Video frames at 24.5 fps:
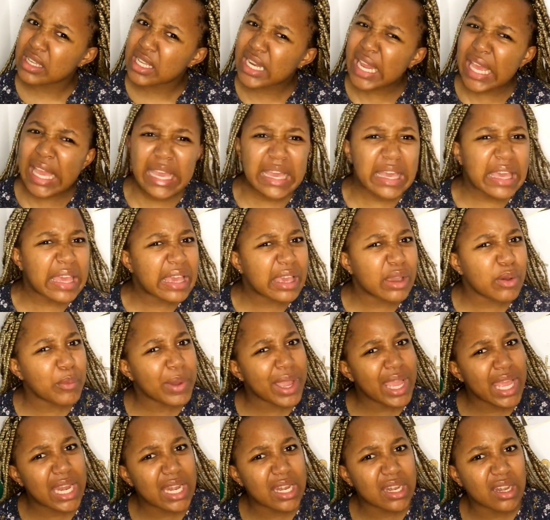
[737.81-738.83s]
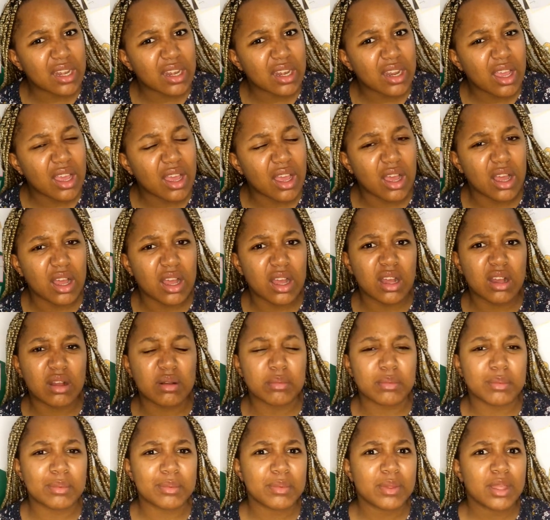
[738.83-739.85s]
like eh, when
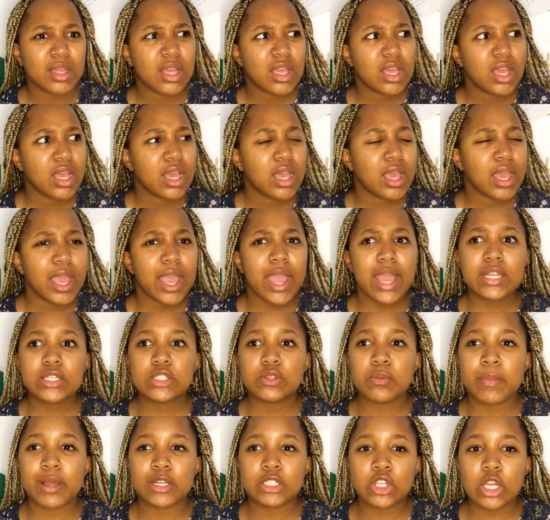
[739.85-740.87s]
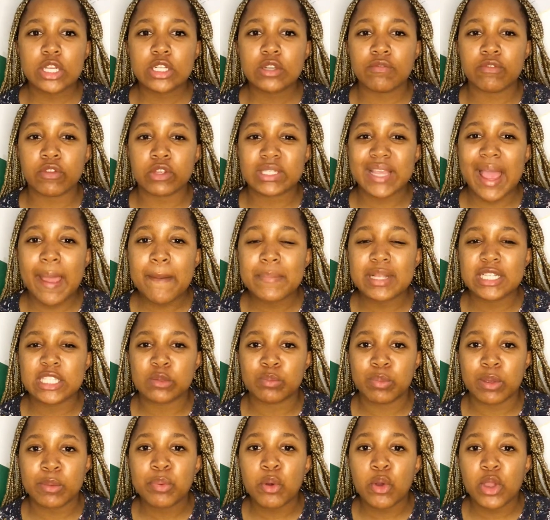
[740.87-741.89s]
um and majority of the time it's
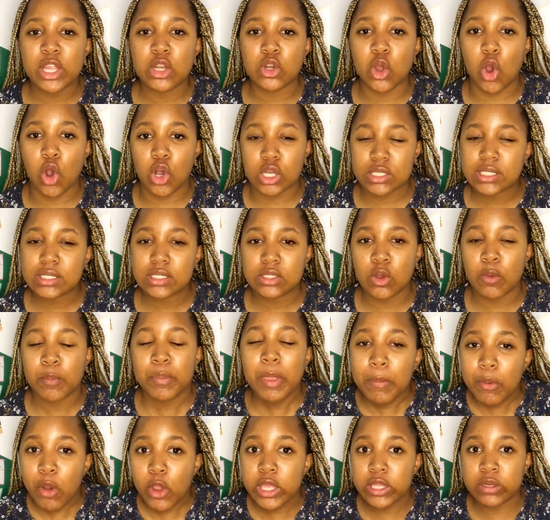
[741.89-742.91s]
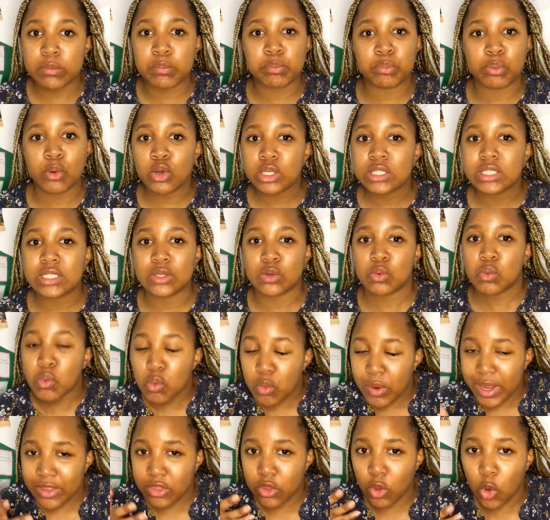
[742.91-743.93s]
people in hostel people in boarding who
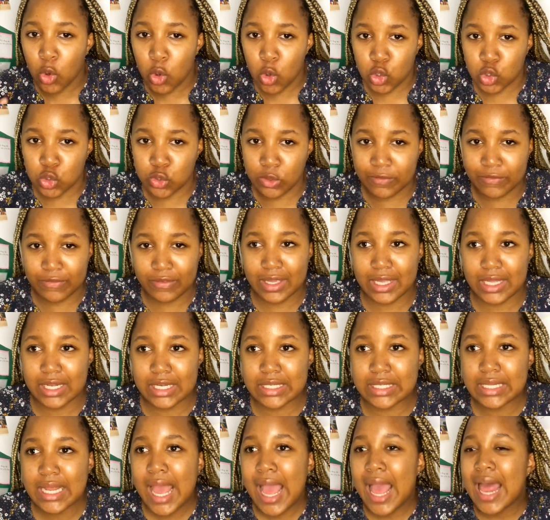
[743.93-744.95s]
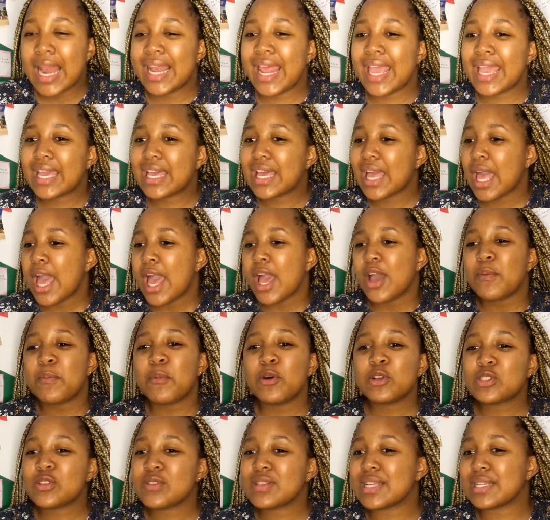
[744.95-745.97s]
were the cause of it like
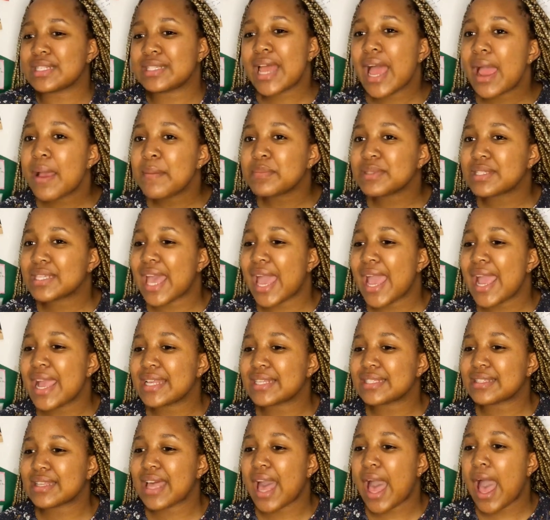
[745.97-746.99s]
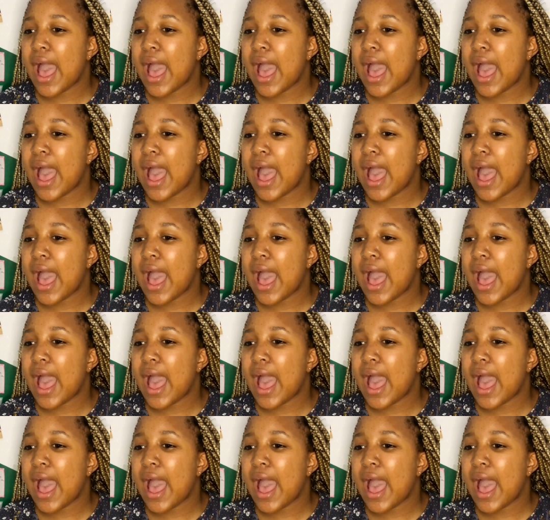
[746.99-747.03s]
most of the times guys